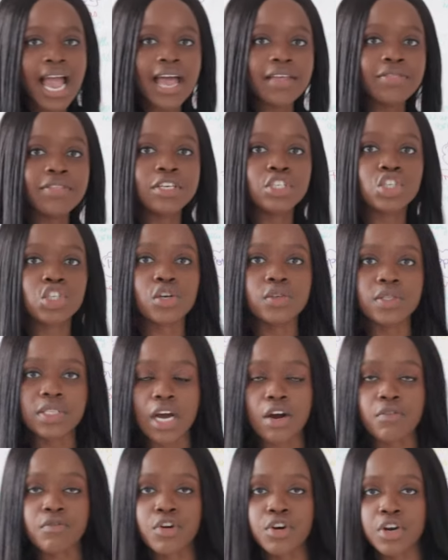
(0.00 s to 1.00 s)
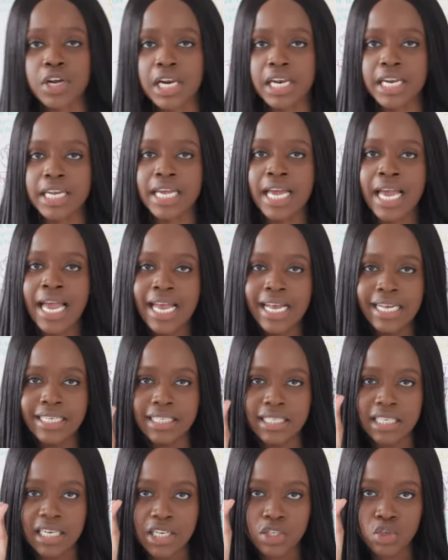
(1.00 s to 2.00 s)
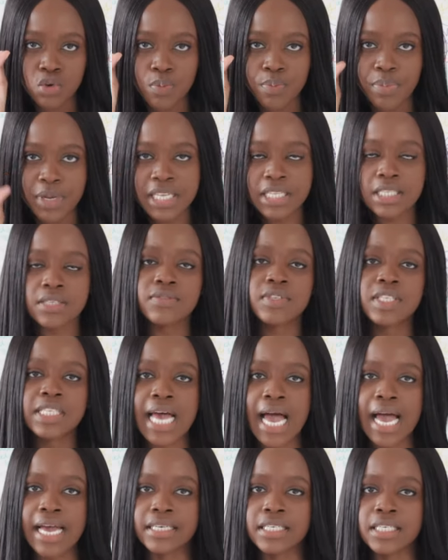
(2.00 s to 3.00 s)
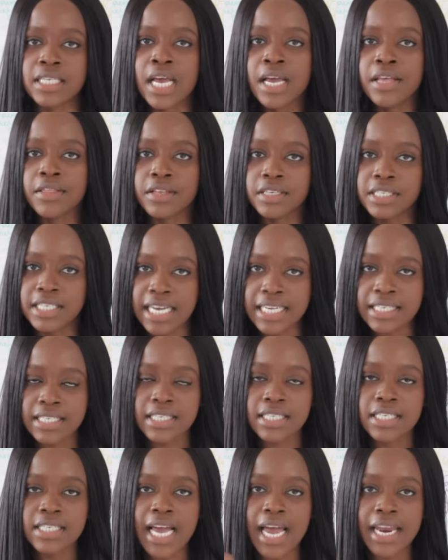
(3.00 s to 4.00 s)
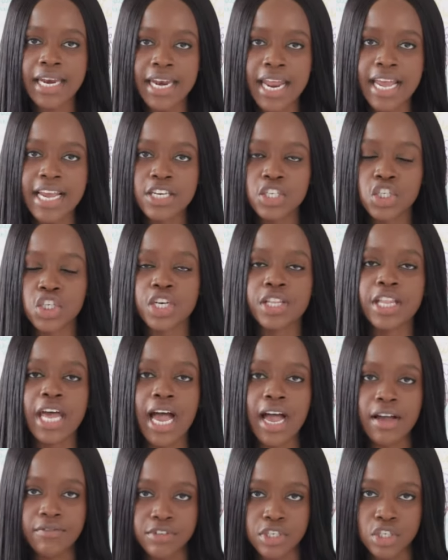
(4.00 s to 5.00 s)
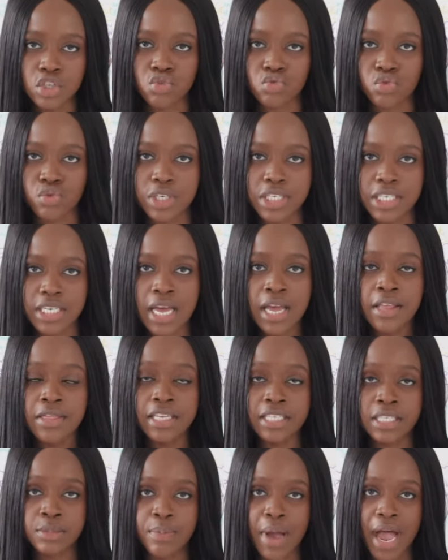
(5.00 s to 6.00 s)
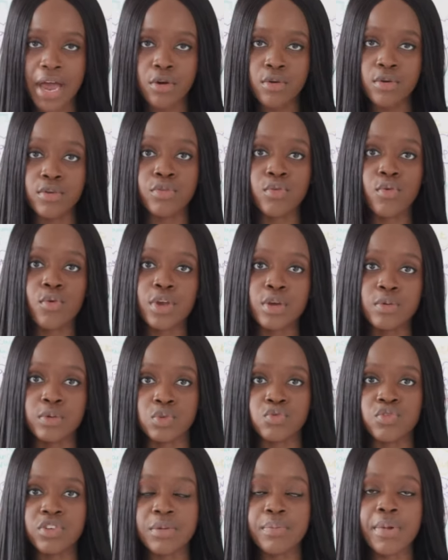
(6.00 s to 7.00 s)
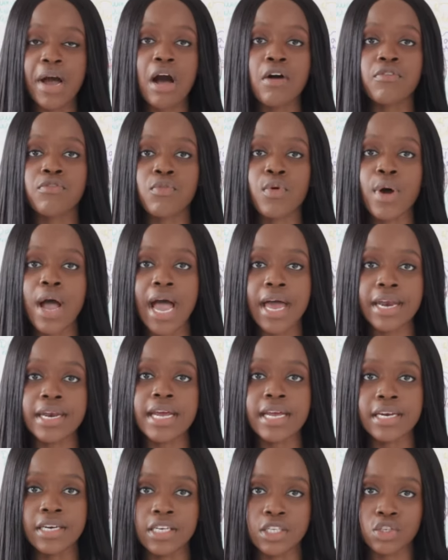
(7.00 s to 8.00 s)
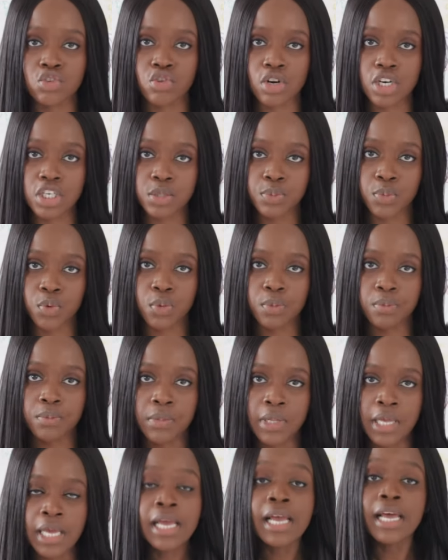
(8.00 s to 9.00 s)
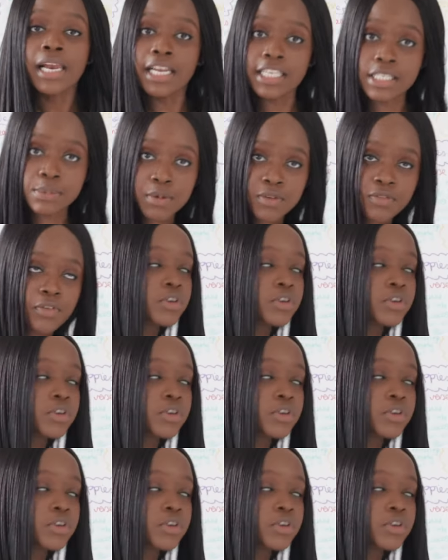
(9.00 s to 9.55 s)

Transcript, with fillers: and this shows ironically it's the little beads of sand, the desert and nature that have destroyed this man who thought he was really powerful and indestructible. Let's move